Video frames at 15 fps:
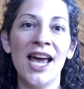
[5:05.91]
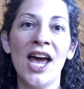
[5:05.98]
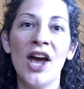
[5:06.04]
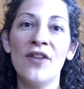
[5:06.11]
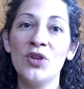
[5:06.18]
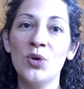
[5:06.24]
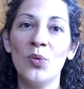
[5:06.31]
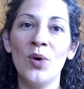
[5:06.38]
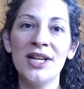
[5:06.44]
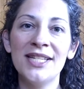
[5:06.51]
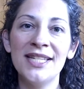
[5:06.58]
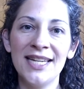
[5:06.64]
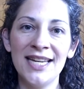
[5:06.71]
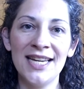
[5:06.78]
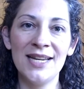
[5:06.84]
If you
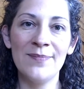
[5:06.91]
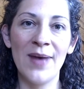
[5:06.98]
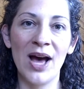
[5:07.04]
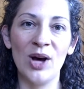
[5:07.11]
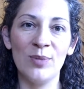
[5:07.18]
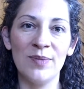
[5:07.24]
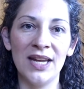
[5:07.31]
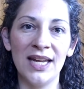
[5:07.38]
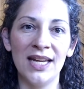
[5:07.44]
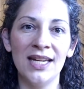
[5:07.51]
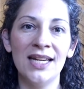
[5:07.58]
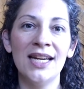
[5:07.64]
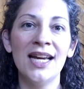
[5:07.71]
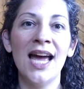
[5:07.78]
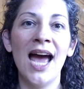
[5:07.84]
want to email
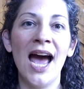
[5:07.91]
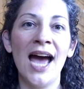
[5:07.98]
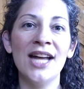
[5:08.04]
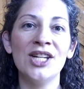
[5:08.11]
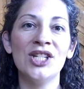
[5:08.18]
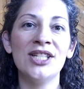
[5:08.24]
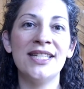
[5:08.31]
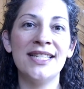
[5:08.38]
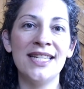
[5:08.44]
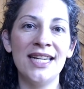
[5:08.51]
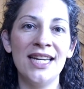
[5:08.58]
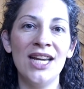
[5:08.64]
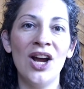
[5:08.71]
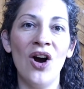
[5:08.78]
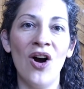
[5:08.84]
me at
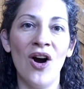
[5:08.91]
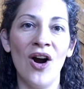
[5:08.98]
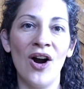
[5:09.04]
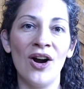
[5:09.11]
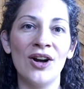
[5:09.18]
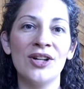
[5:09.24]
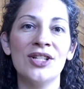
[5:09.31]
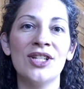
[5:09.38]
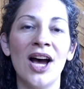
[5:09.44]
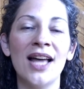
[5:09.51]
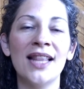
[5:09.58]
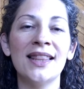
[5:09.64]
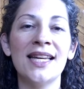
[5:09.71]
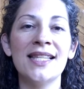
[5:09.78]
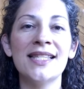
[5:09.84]

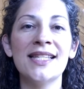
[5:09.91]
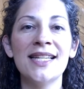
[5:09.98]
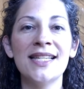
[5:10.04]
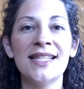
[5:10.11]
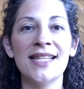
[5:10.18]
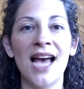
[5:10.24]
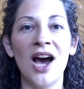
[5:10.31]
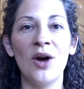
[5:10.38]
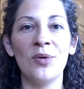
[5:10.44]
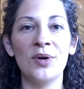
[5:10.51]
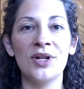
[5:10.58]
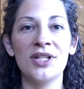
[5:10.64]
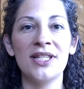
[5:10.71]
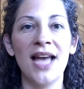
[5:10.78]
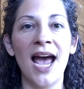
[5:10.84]

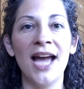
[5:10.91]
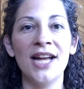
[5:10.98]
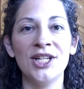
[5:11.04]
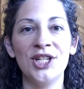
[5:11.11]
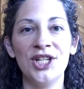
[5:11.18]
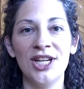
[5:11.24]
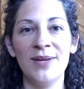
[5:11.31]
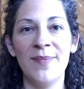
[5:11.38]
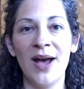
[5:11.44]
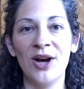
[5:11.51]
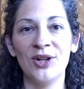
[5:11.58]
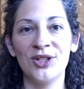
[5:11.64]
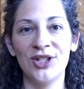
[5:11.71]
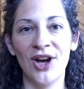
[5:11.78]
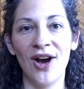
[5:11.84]

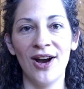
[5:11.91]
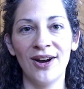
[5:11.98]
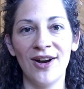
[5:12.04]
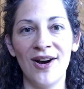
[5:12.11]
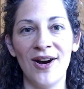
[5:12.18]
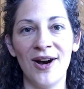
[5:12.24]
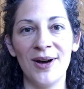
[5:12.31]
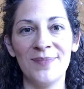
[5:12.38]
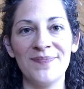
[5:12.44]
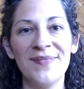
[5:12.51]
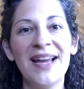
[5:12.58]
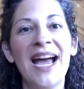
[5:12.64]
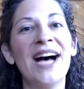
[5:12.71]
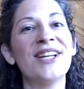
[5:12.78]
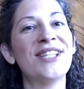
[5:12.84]
dr.lindseysowers@gmail.com.
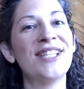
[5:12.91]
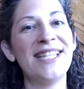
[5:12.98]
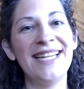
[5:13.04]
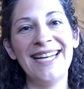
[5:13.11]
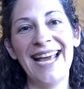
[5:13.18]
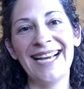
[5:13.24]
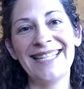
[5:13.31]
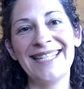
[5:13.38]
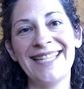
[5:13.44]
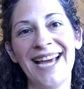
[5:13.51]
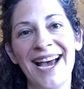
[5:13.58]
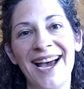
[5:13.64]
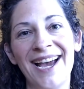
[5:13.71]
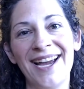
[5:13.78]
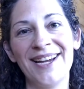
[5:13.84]
I'll see you next
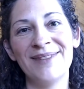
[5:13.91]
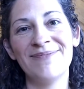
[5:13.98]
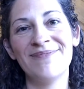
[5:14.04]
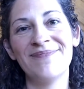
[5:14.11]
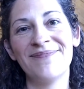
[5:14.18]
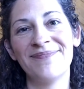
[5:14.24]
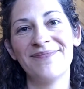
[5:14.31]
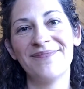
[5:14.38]
time.